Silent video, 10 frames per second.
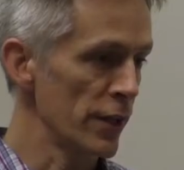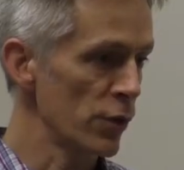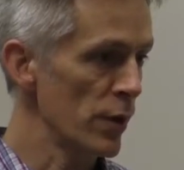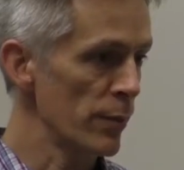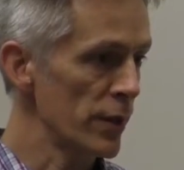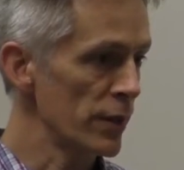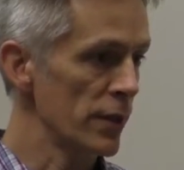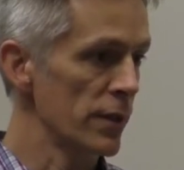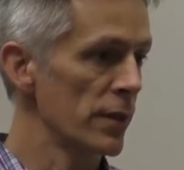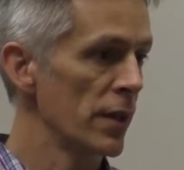all the
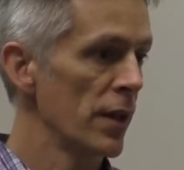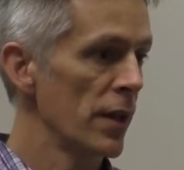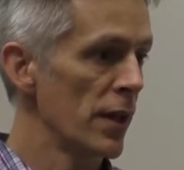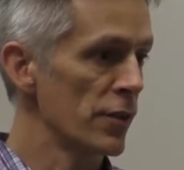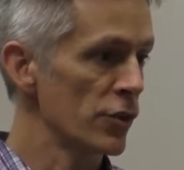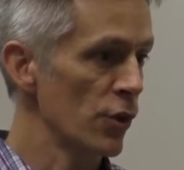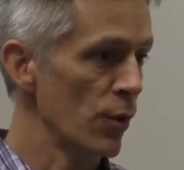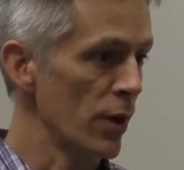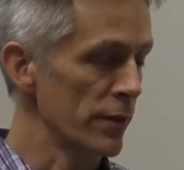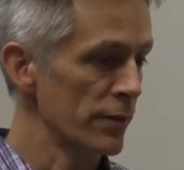equipment and, and
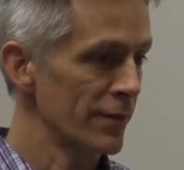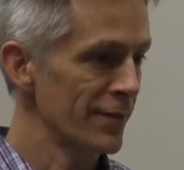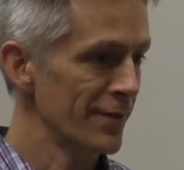so on.